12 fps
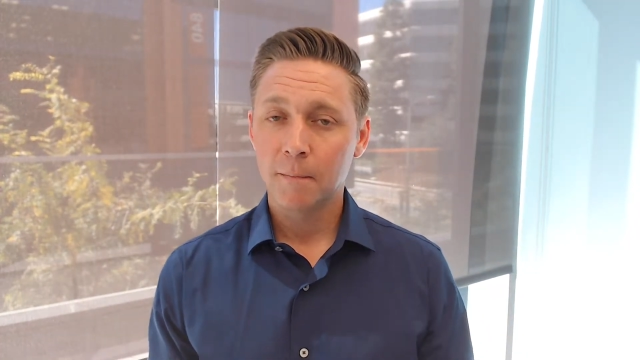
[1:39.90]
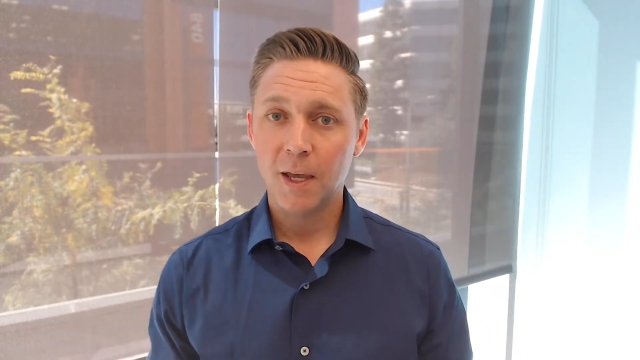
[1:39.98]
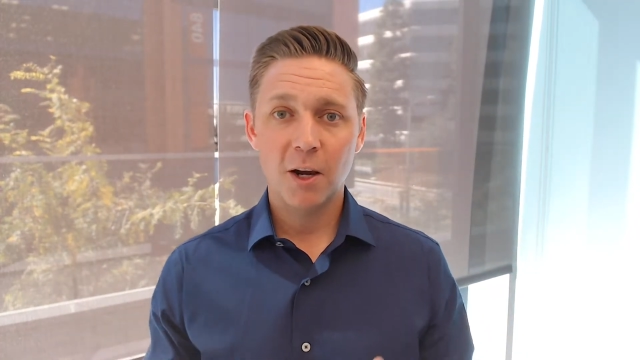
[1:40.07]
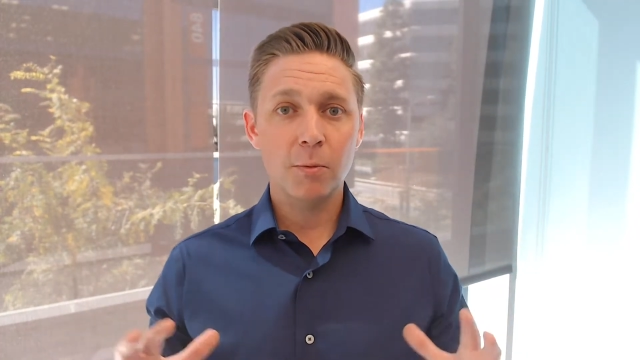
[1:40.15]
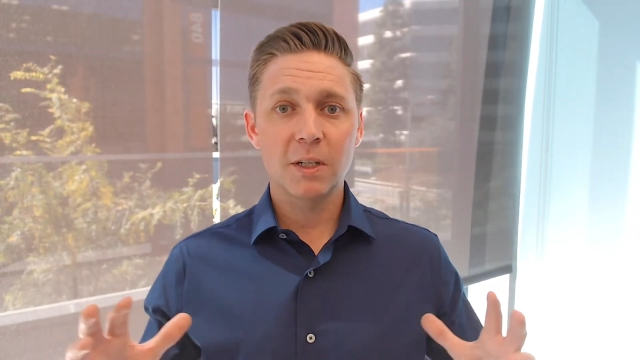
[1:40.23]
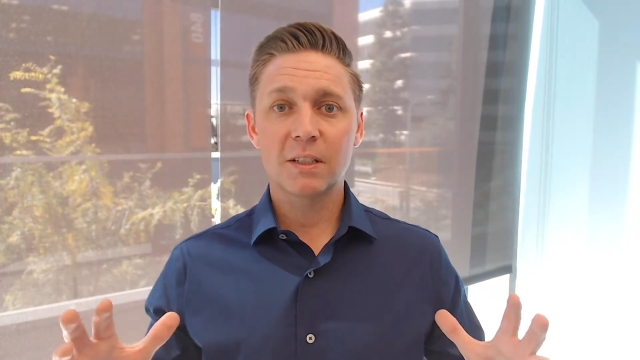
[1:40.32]

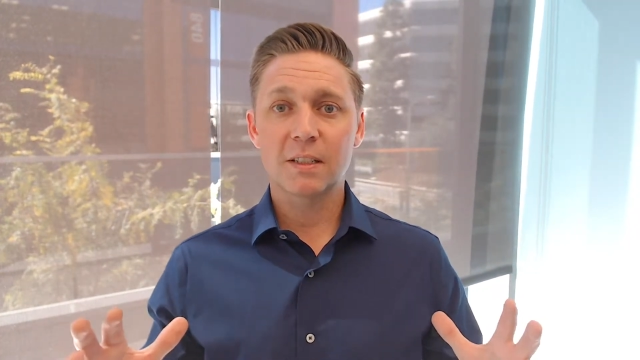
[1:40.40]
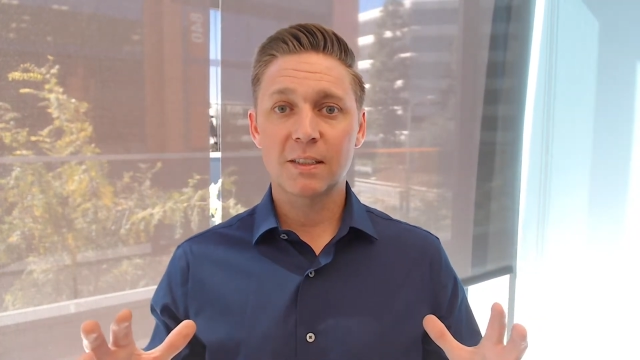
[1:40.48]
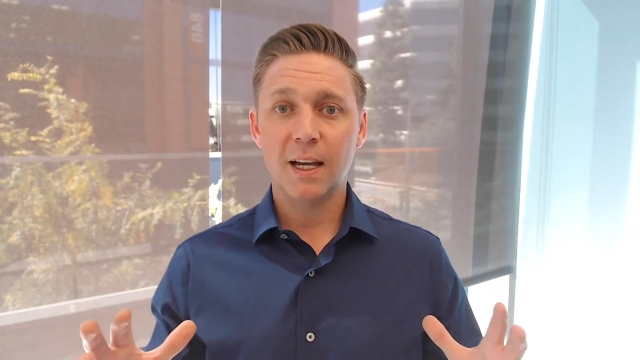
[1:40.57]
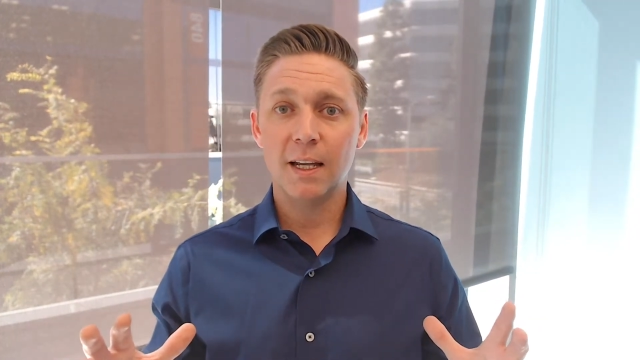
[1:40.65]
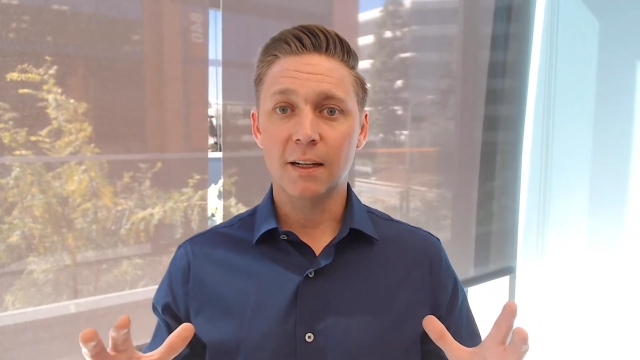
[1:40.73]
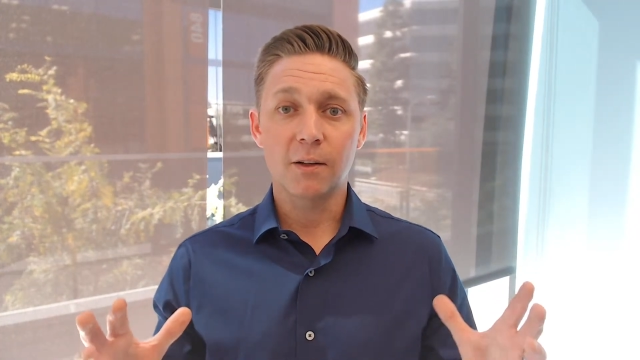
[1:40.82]
everybody's
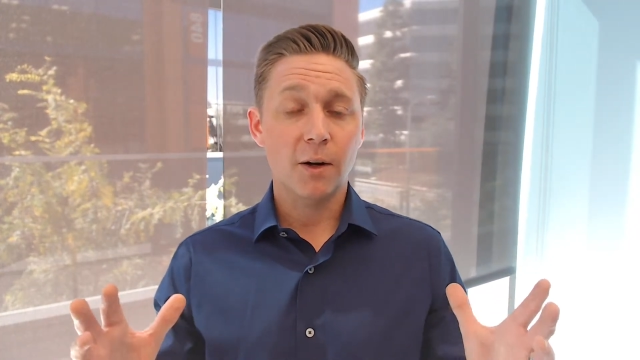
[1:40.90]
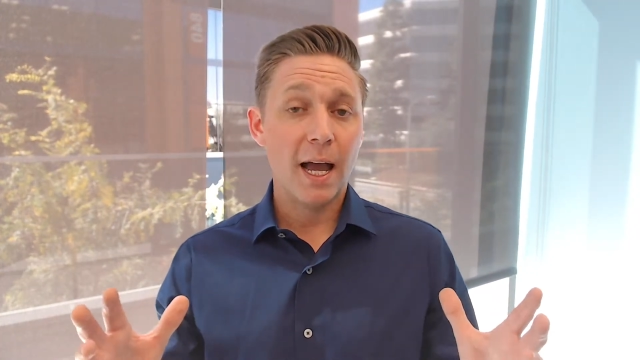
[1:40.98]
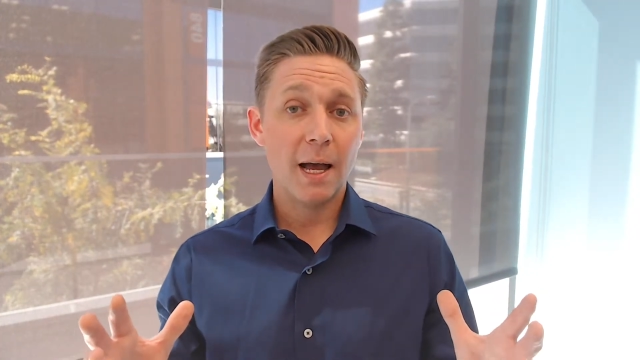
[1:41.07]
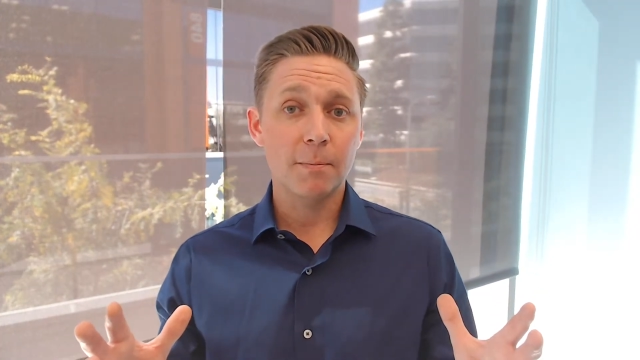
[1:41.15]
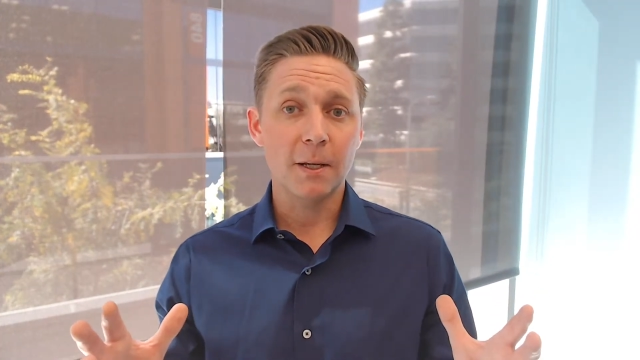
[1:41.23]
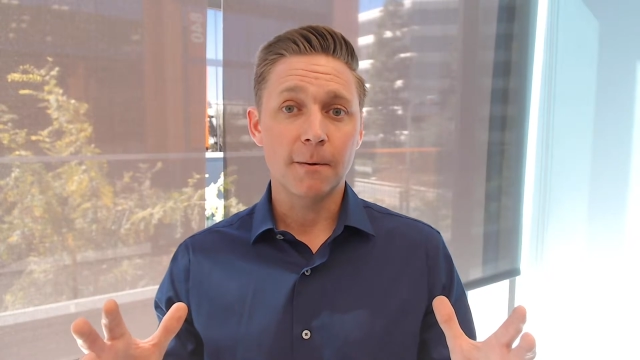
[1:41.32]
excited, they're
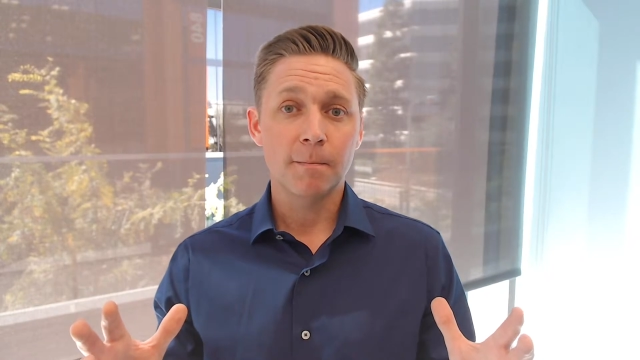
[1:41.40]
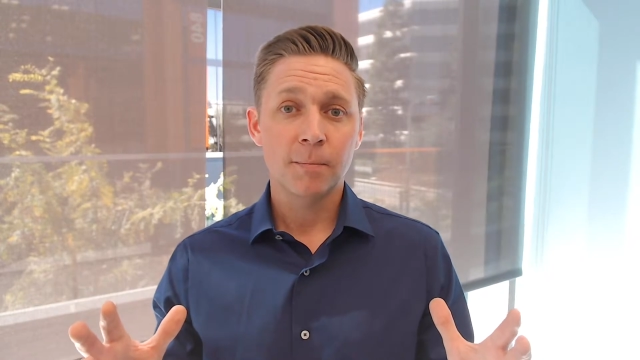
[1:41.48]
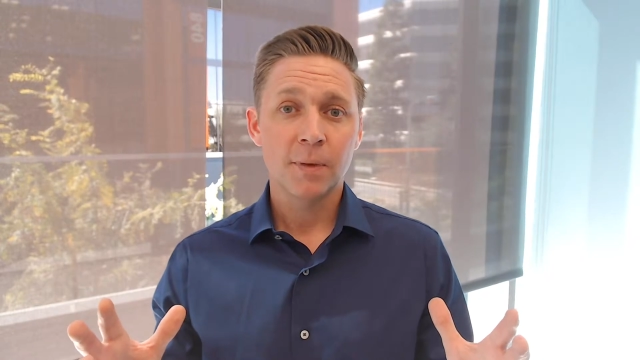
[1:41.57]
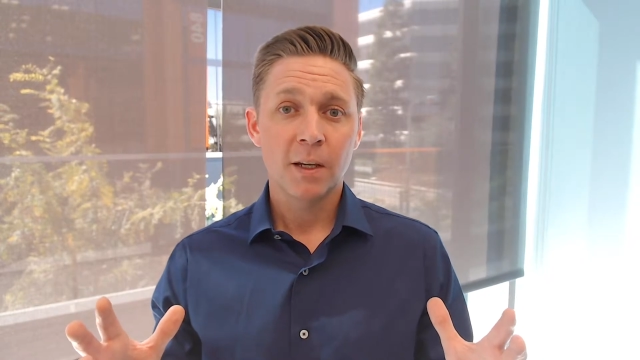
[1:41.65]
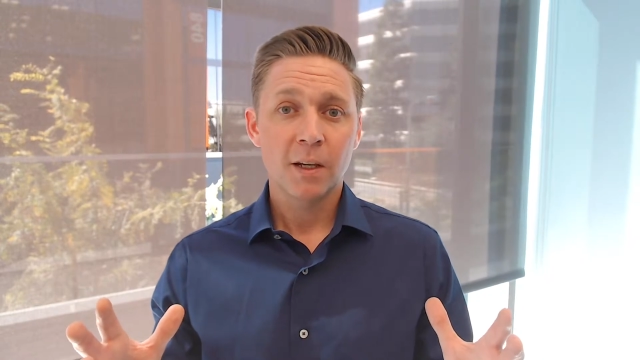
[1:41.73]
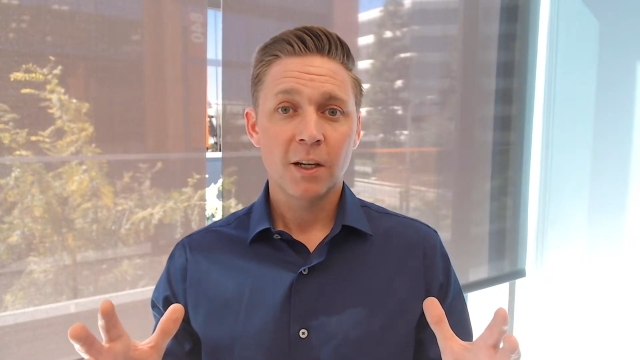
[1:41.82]
happy.
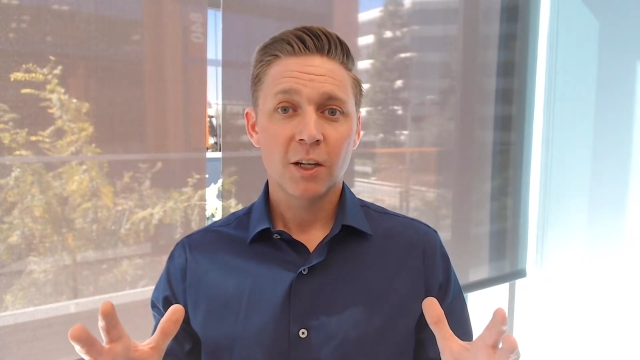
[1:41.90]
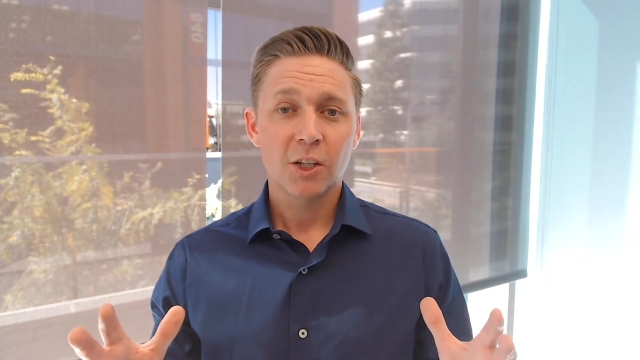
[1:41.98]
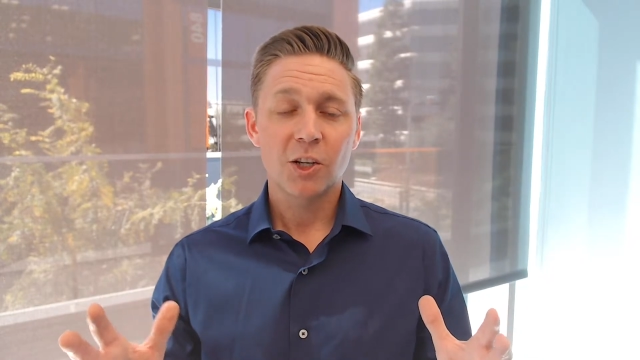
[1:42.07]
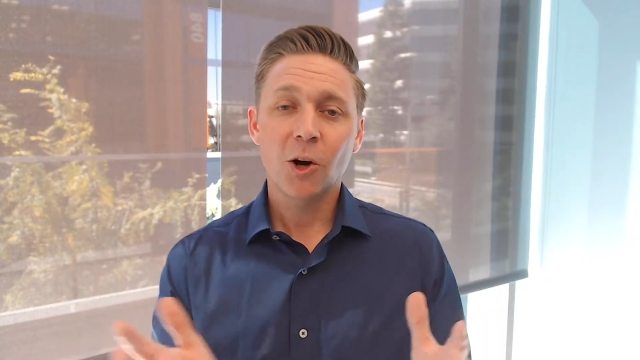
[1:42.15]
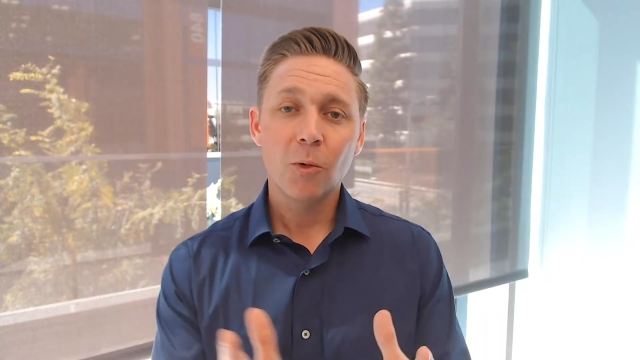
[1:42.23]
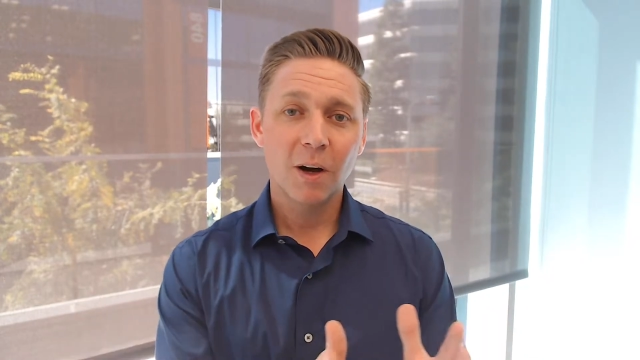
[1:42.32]

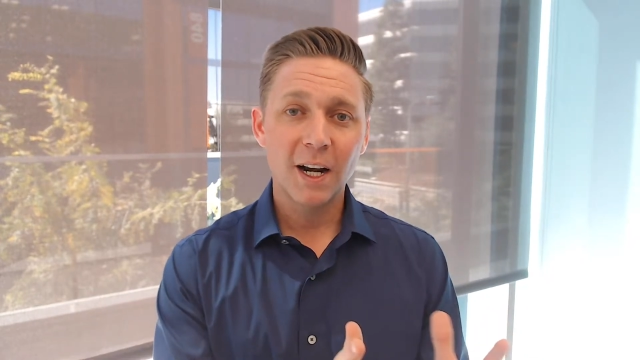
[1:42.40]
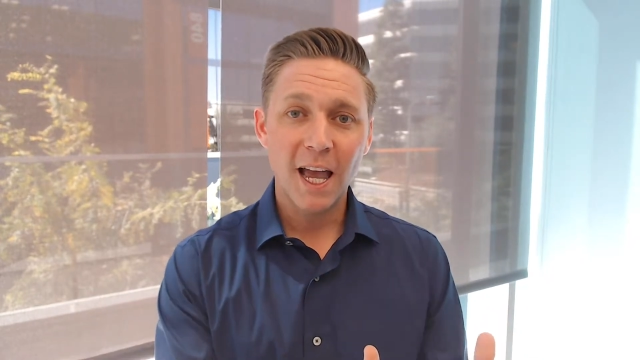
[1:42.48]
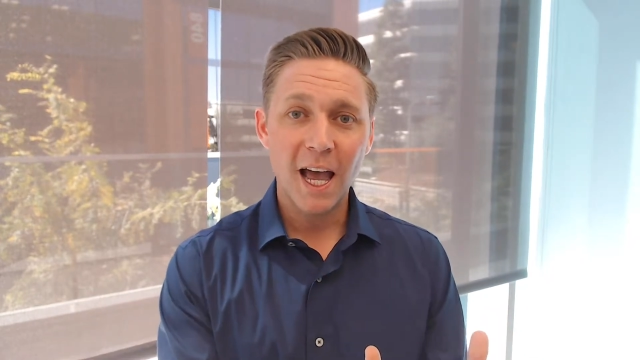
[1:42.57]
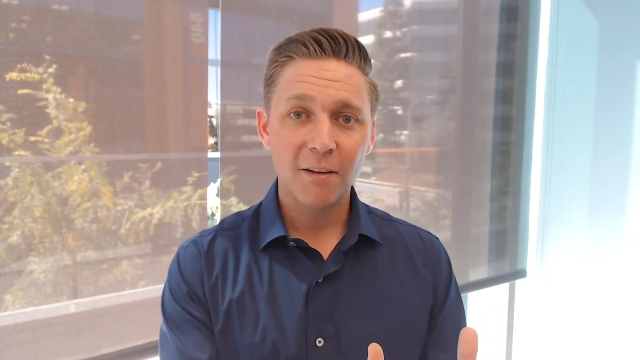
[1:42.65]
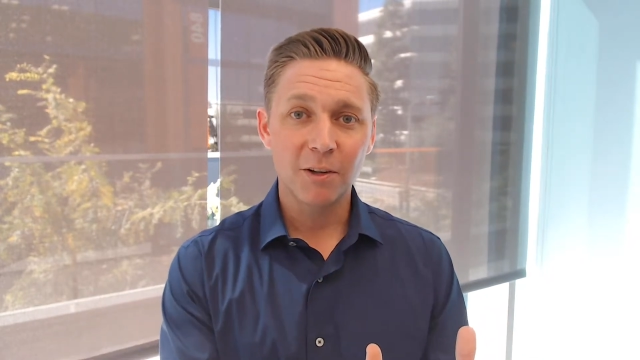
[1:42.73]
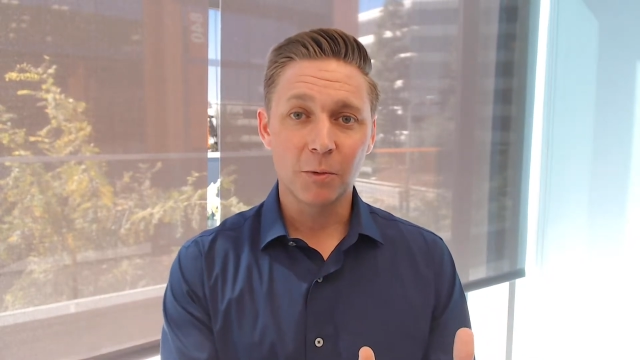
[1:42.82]
You don't want to
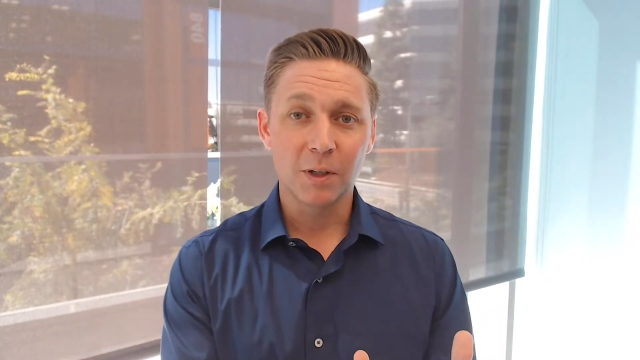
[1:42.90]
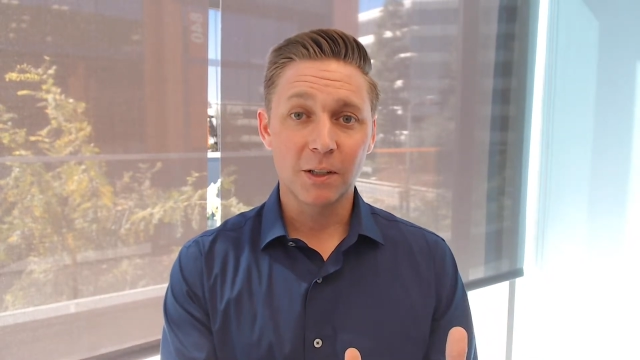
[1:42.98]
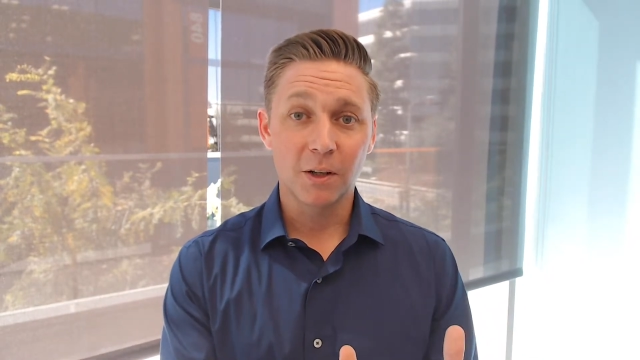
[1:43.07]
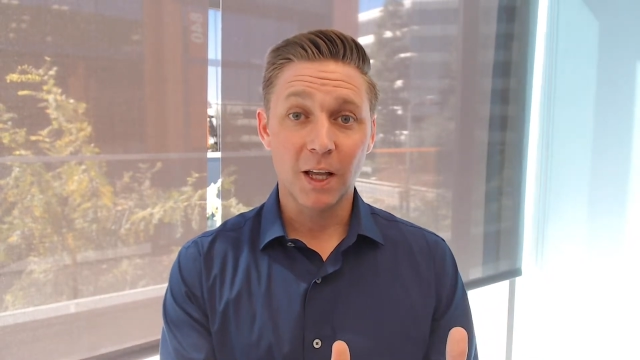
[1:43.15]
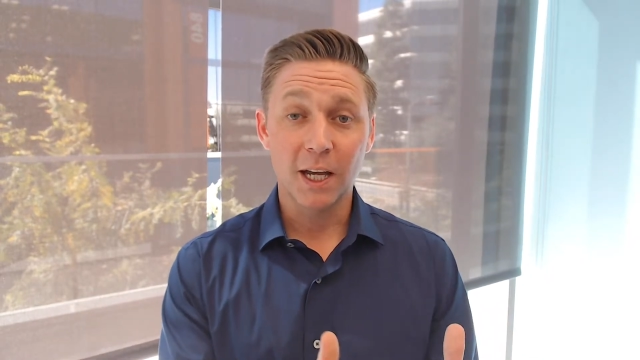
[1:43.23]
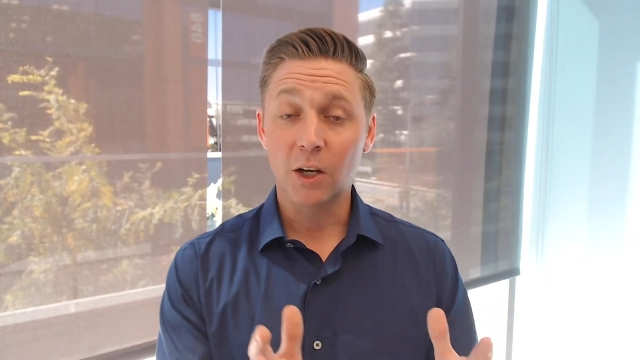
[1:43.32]
have it when
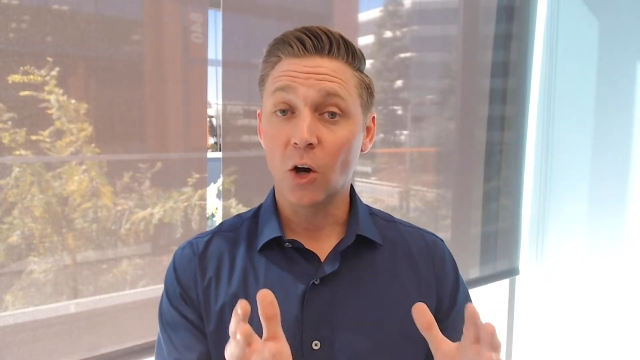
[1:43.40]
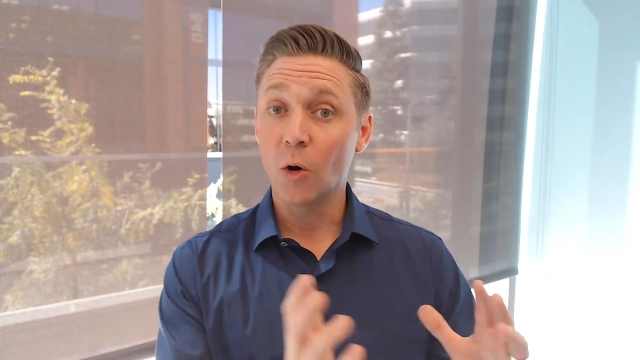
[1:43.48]
they're like,